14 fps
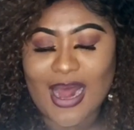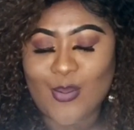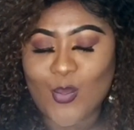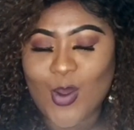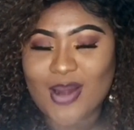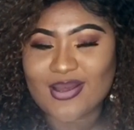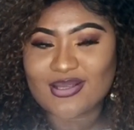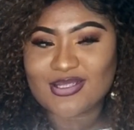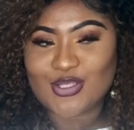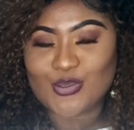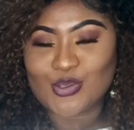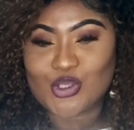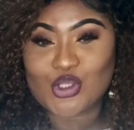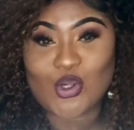I wanted
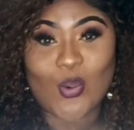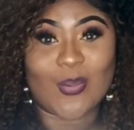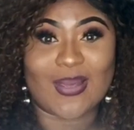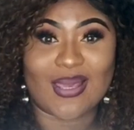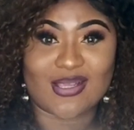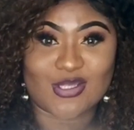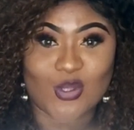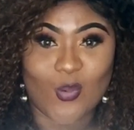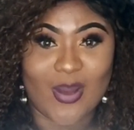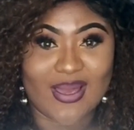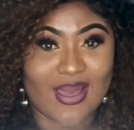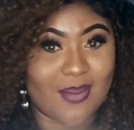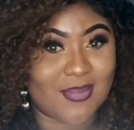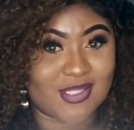to showcase who
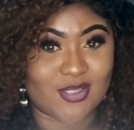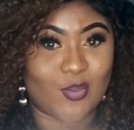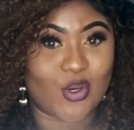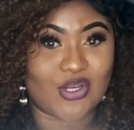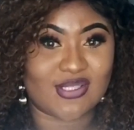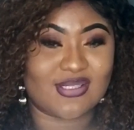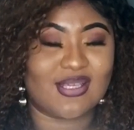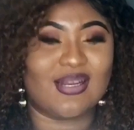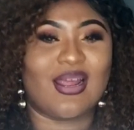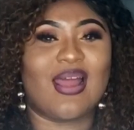I am as a person,